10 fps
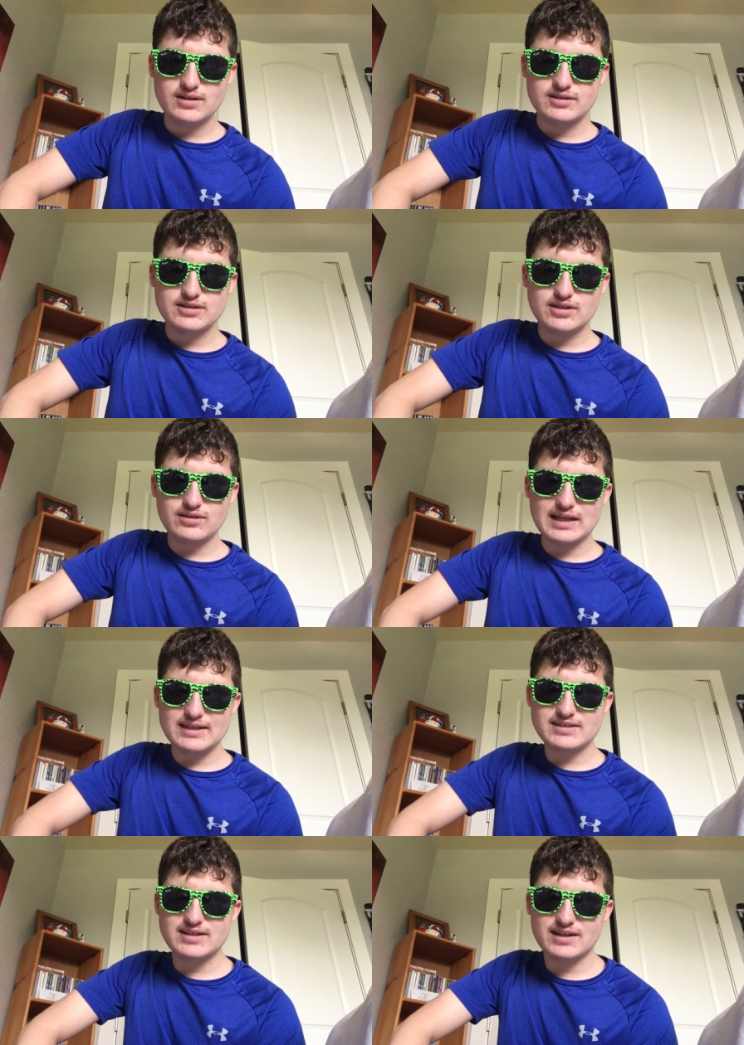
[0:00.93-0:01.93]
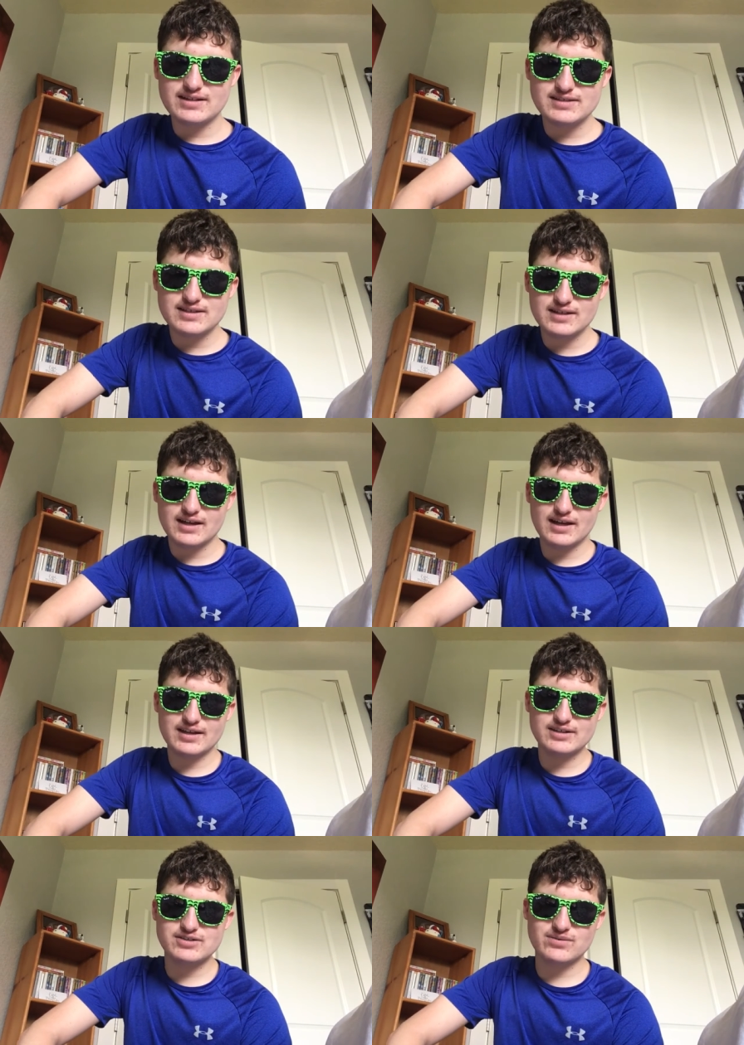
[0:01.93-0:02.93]
So last night, I
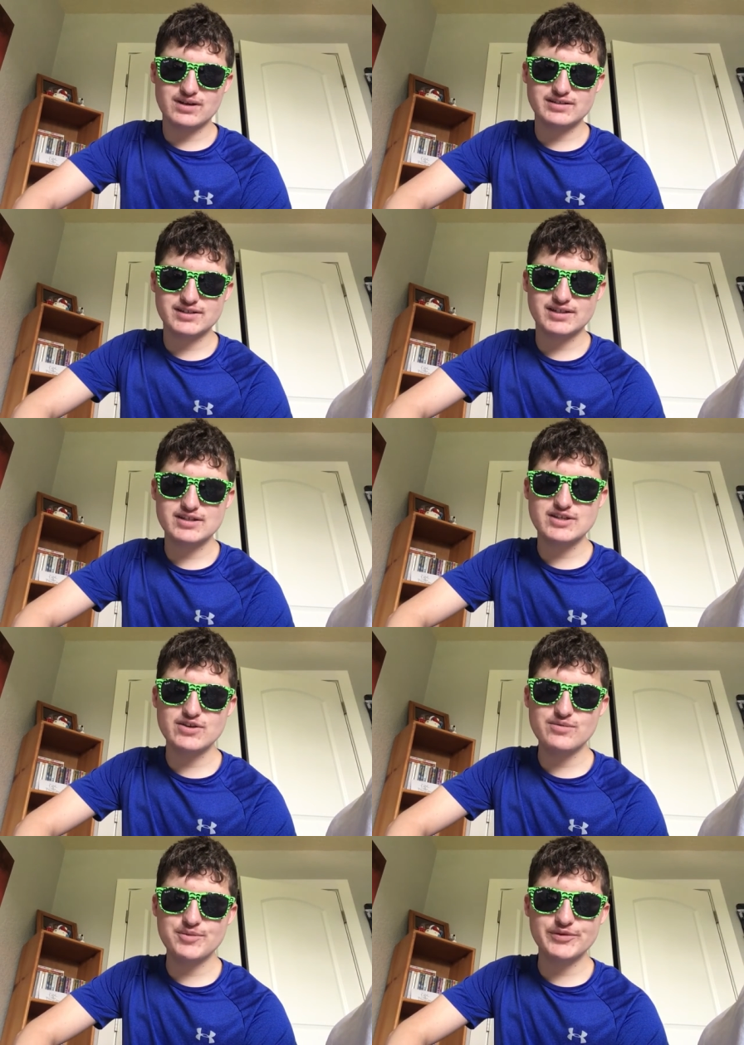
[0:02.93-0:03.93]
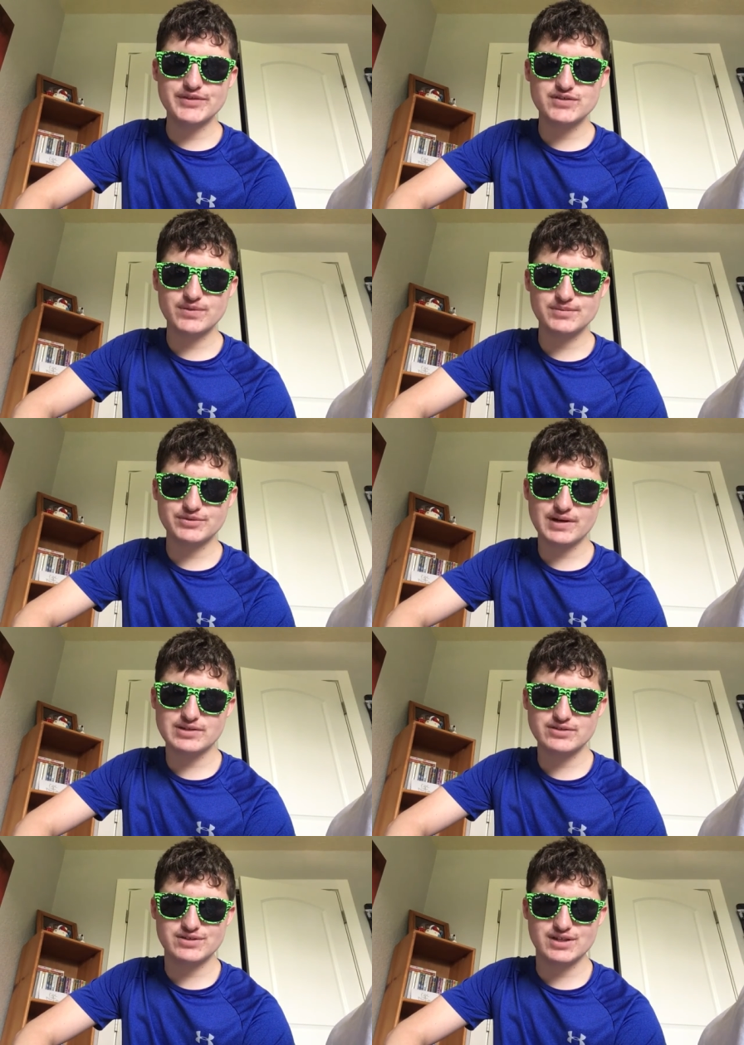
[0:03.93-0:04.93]
got to watch two movies from
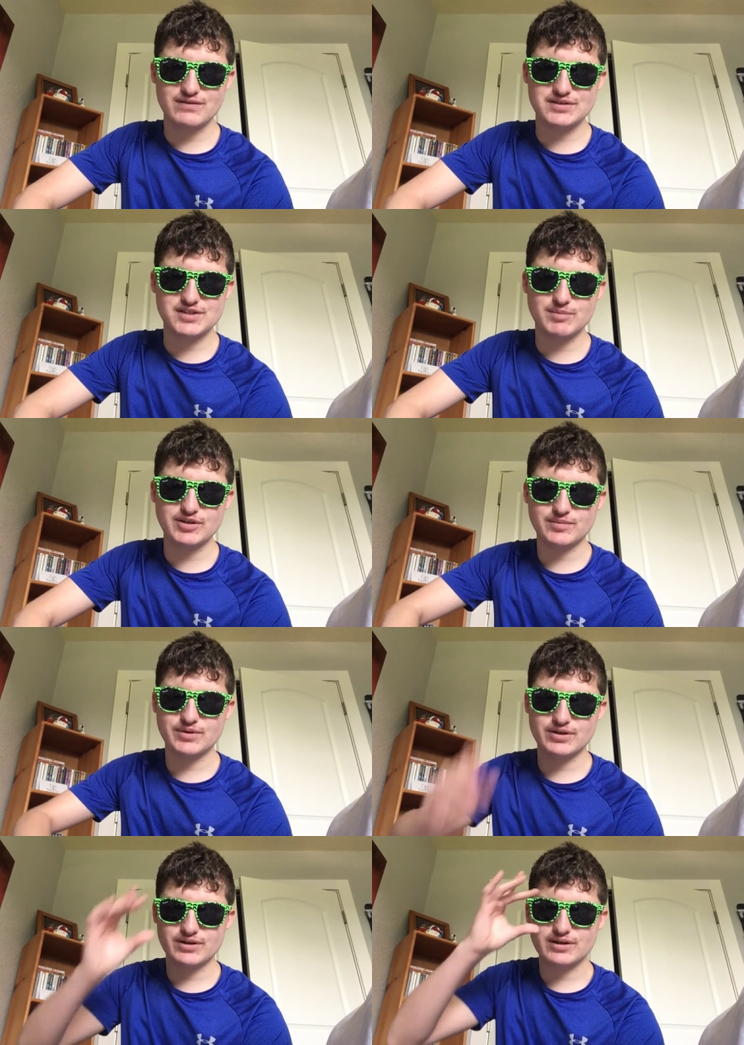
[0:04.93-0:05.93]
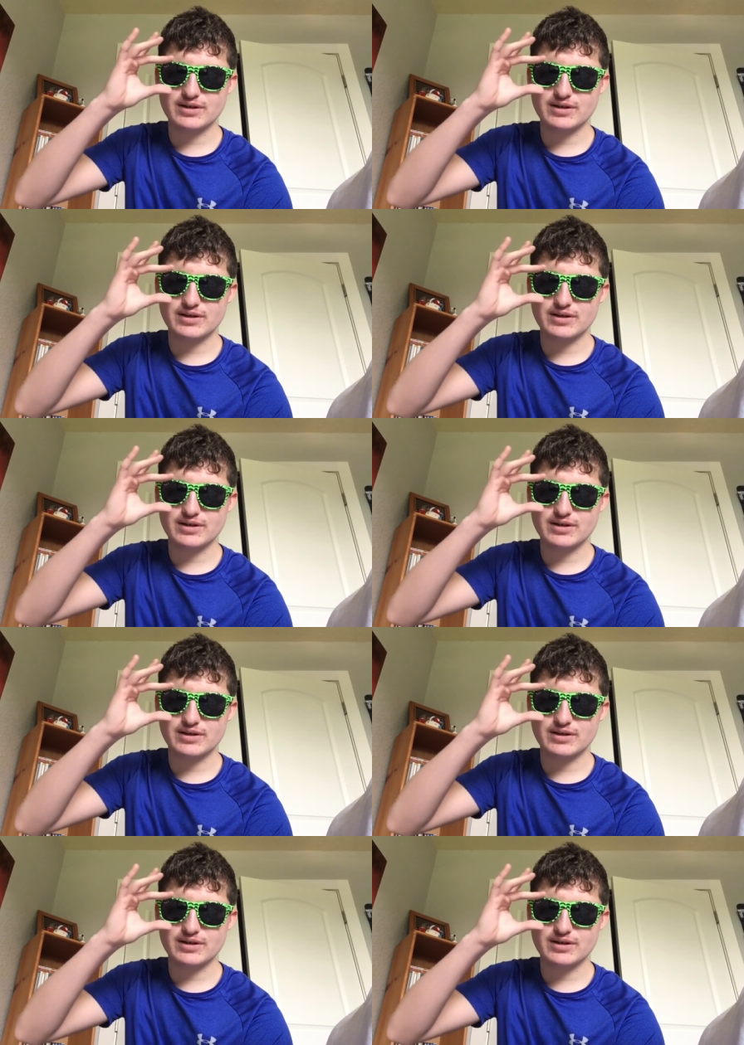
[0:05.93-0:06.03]
director Steven Spielberg.